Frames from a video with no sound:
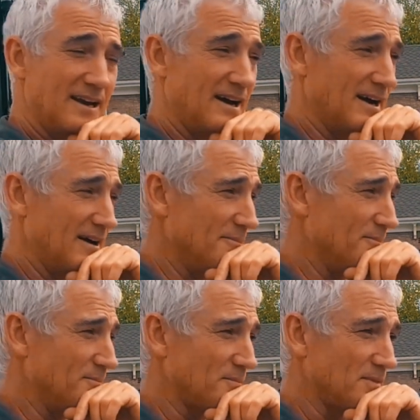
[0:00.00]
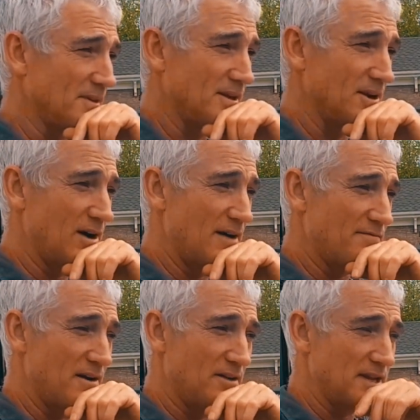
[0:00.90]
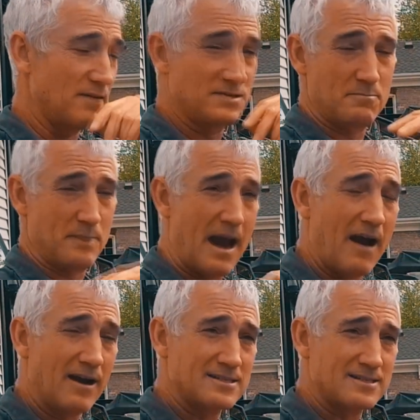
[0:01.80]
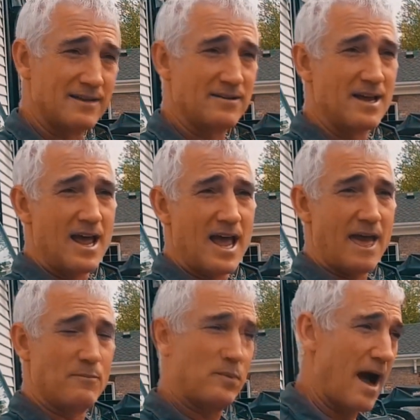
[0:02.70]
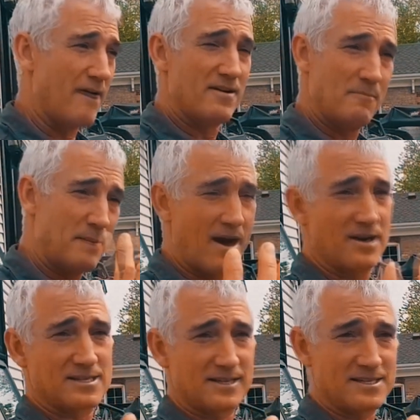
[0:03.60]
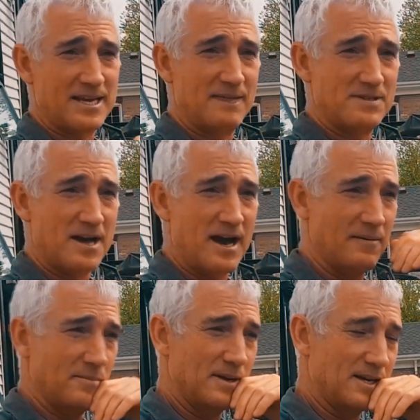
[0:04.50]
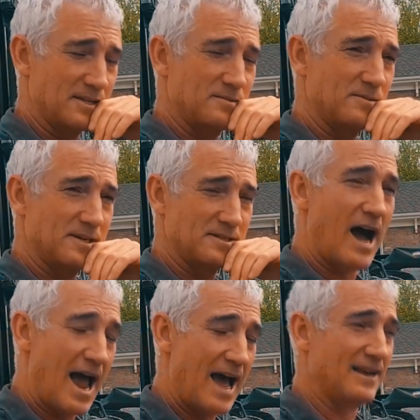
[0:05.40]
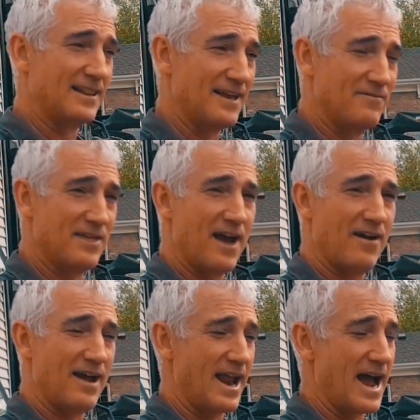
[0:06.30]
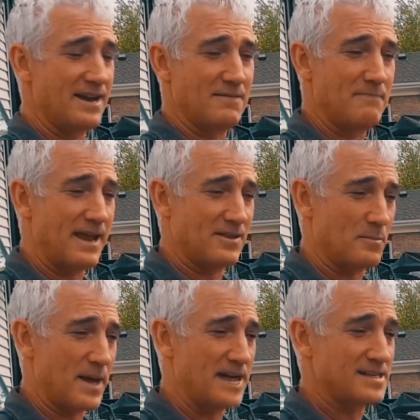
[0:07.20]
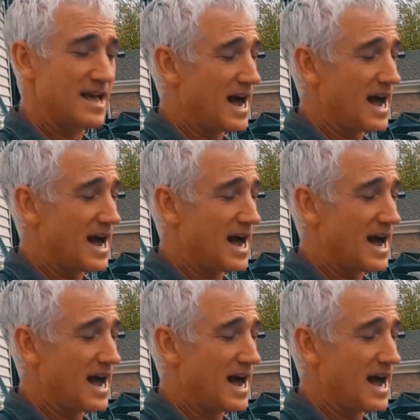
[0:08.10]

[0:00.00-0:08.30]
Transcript: I was embarrassed and proud and embarrassed at the same time, right? Because I had to live there, and I had to make the best.